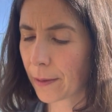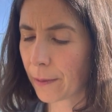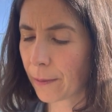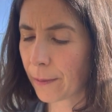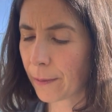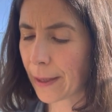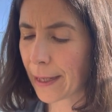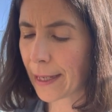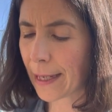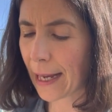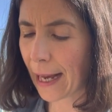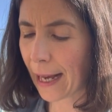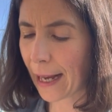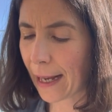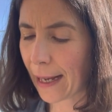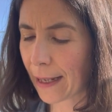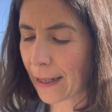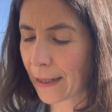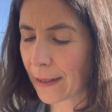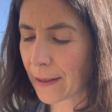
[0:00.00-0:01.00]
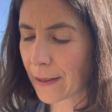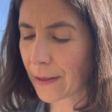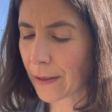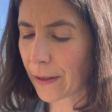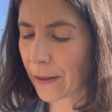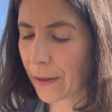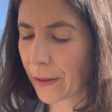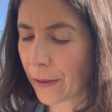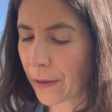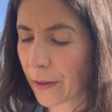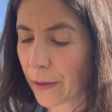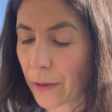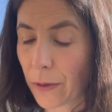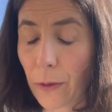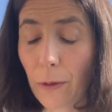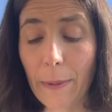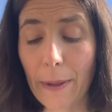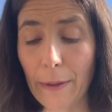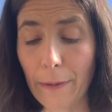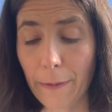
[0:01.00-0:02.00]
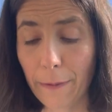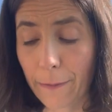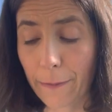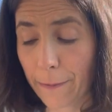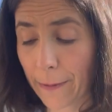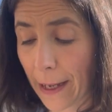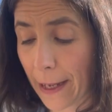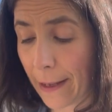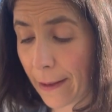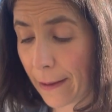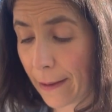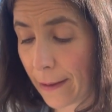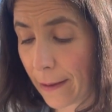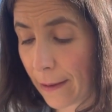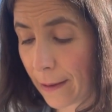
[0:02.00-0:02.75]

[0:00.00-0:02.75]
We had a good talk about faith.